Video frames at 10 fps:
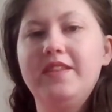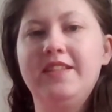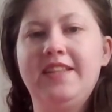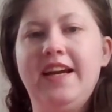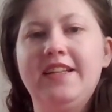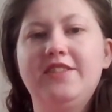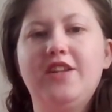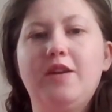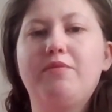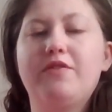decided to
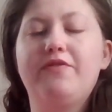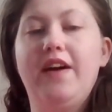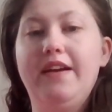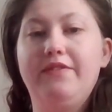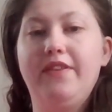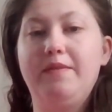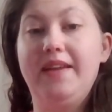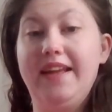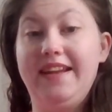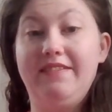start book 5 at the
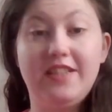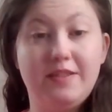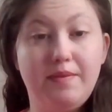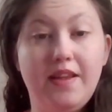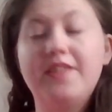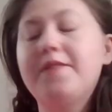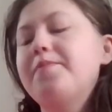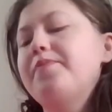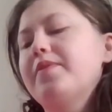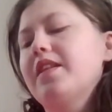beginning of this month.
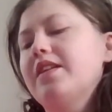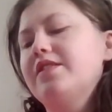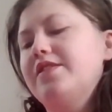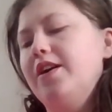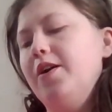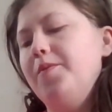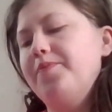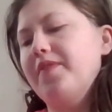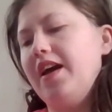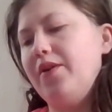So
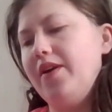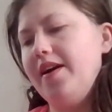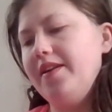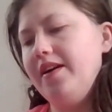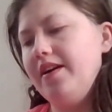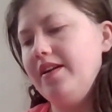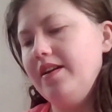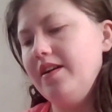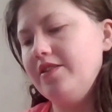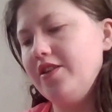I read,
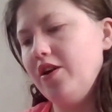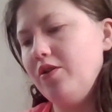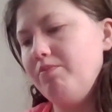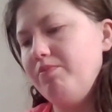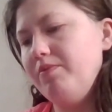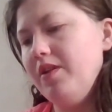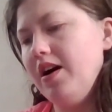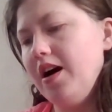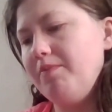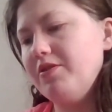
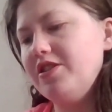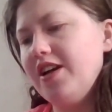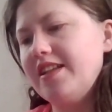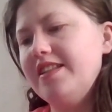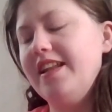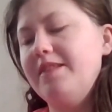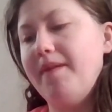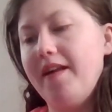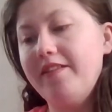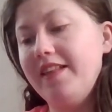Percy Jackson and the
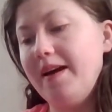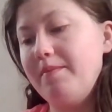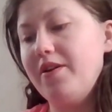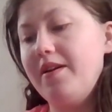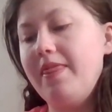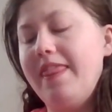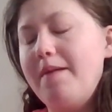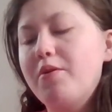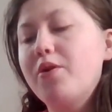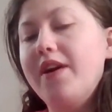Battle of the
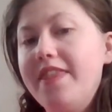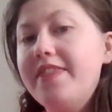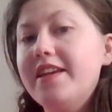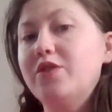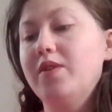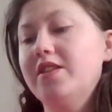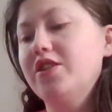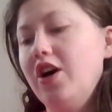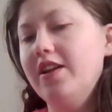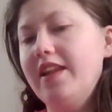Labyrinth is what it's
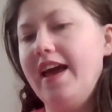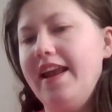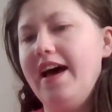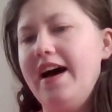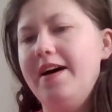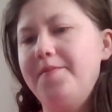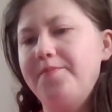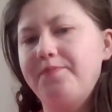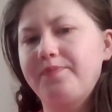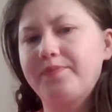called, and